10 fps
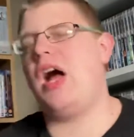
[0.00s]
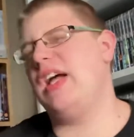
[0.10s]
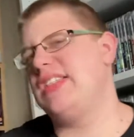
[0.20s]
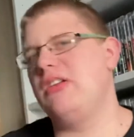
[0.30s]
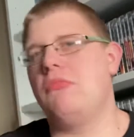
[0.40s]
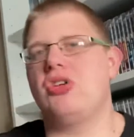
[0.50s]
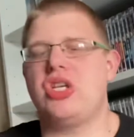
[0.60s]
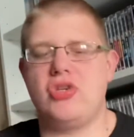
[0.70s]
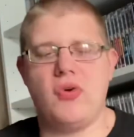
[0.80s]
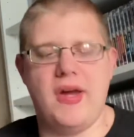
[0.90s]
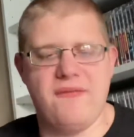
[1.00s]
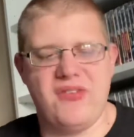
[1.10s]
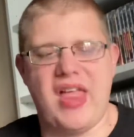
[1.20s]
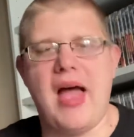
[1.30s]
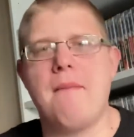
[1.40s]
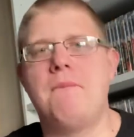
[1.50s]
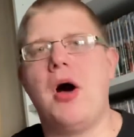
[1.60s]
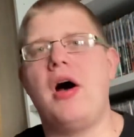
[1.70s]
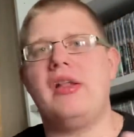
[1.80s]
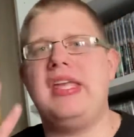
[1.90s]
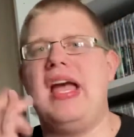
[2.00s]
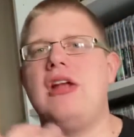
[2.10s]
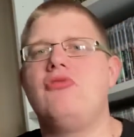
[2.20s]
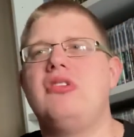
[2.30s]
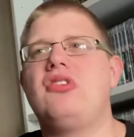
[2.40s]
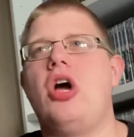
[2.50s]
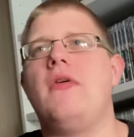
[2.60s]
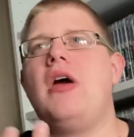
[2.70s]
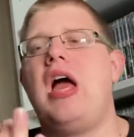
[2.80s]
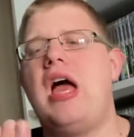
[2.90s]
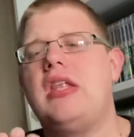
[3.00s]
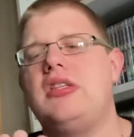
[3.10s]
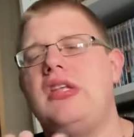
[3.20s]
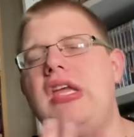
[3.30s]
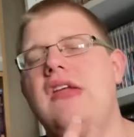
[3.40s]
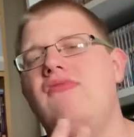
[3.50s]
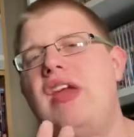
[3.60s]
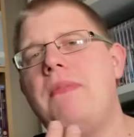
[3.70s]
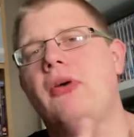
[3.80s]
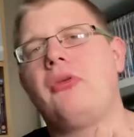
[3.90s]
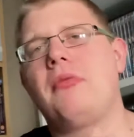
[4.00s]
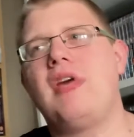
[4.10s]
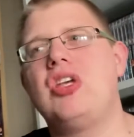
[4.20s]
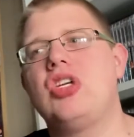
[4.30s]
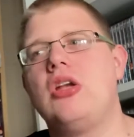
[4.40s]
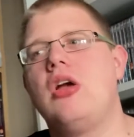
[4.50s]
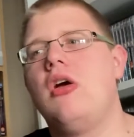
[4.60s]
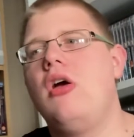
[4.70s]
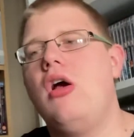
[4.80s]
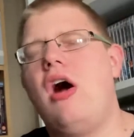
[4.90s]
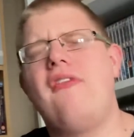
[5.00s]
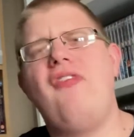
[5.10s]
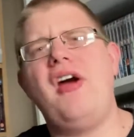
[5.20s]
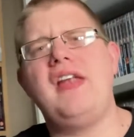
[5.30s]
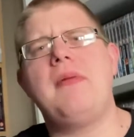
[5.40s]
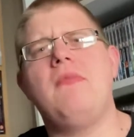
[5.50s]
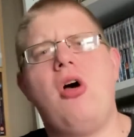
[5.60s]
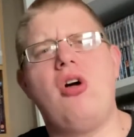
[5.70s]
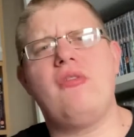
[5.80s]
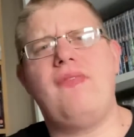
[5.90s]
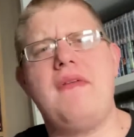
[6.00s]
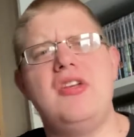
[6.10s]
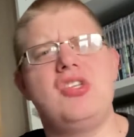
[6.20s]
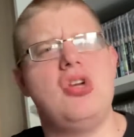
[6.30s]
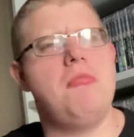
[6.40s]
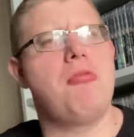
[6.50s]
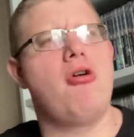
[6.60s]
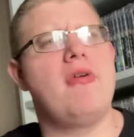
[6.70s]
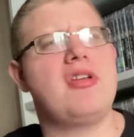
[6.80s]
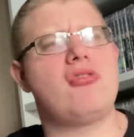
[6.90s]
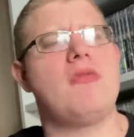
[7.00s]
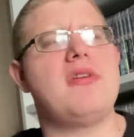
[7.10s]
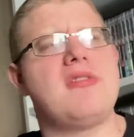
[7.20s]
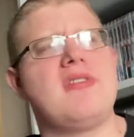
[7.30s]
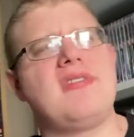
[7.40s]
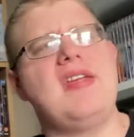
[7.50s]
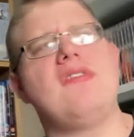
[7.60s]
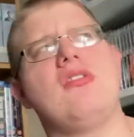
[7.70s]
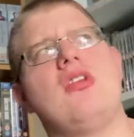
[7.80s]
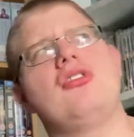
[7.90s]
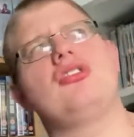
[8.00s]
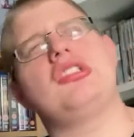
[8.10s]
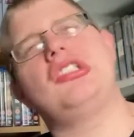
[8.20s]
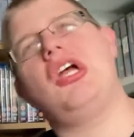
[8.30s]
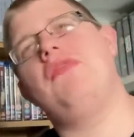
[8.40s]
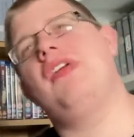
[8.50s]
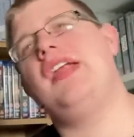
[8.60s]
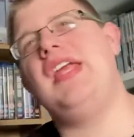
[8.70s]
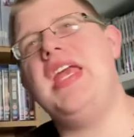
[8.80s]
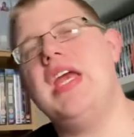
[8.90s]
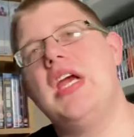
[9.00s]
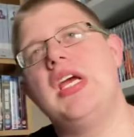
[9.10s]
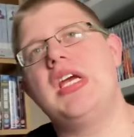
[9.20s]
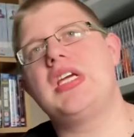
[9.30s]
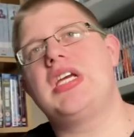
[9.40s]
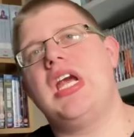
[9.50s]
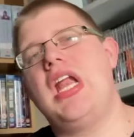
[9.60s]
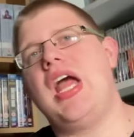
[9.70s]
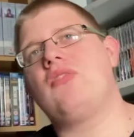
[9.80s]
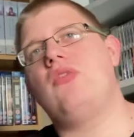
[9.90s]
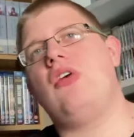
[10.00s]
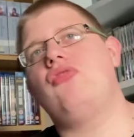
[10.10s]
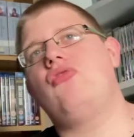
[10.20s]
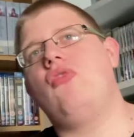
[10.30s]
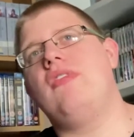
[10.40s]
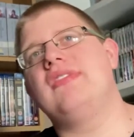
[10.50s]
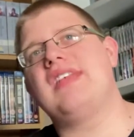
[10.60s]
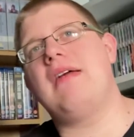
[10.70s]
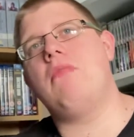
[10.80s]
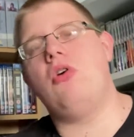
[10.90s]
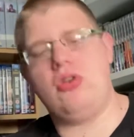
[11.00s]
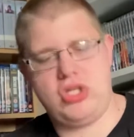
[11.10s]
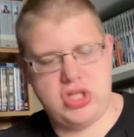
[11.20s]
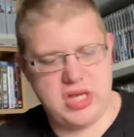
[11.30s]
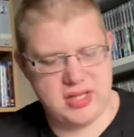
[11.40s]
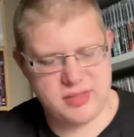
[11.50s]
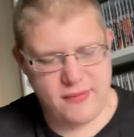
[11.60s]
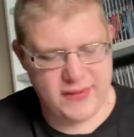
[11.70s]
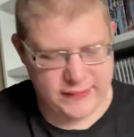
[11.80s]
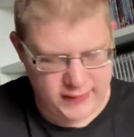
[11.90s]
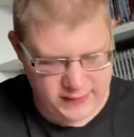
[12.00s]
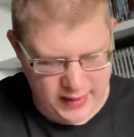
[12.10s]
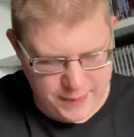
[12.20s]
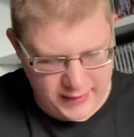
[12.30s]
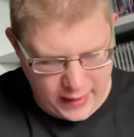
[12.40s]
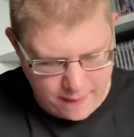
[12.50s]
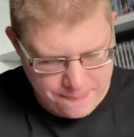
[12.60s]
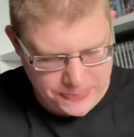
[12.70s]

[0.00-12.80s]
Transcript: I still much enjoy it for that. But the Androids of Tara and the Reboss Operation, I find them very two boring stories of the season. I just don't really connect with those stories that much. That's the one thing I have to say about that.